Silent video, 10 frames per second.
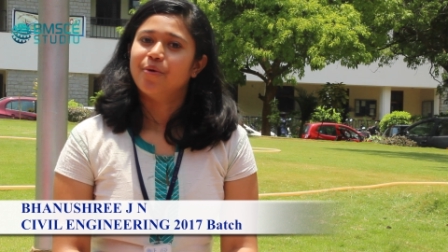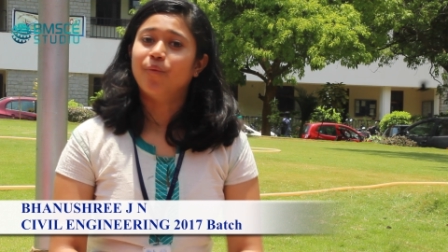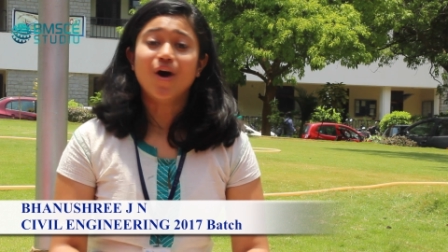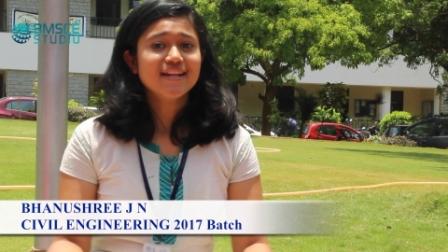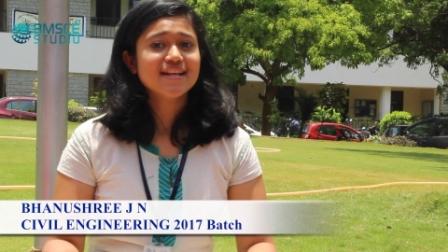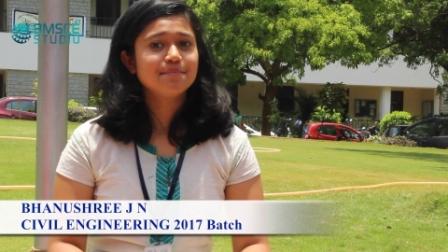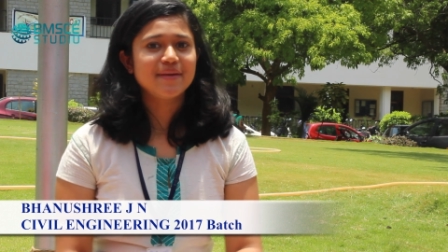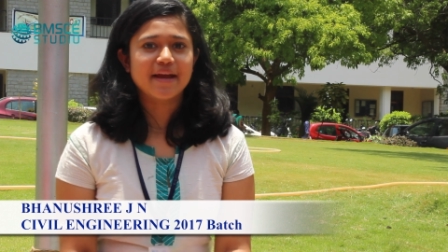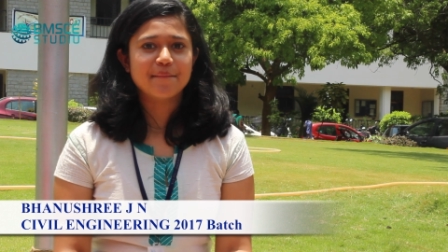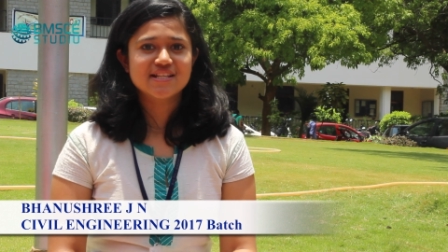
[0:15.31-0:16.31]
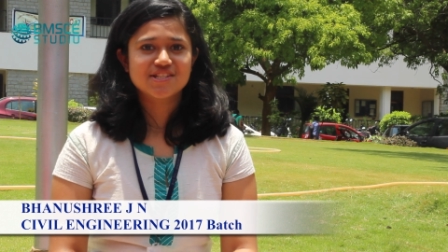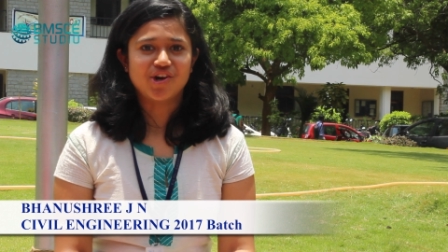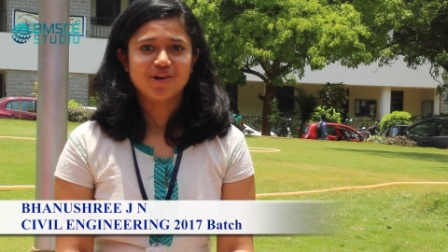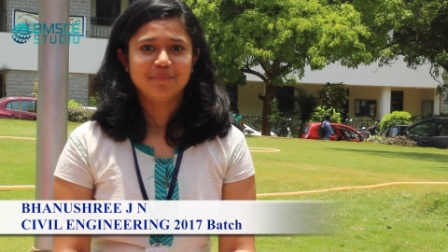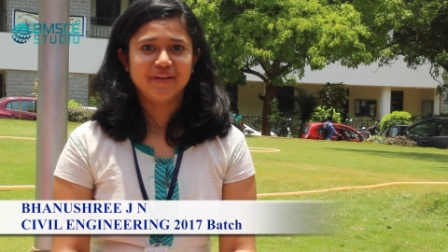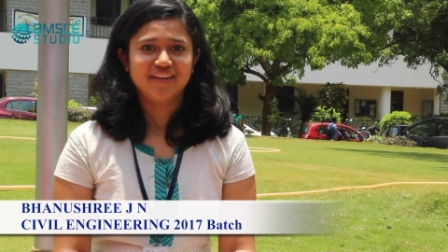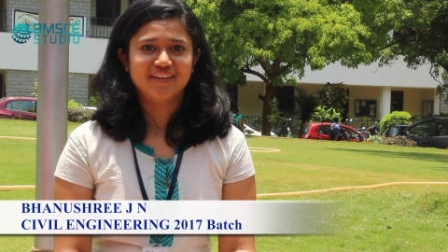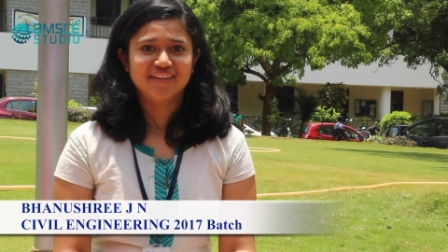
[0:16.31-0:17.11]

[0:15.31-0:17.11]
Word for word: What has BMS taught me?